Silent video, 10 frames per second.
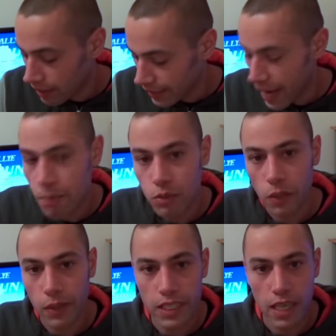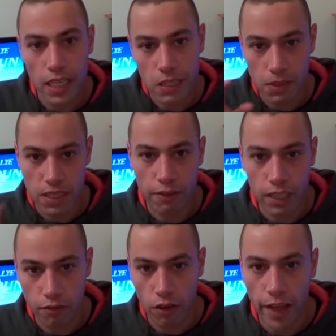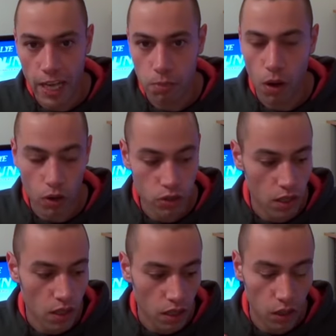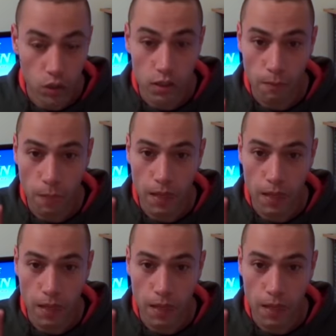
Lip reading: games that were designed specifically for the Xbox looked,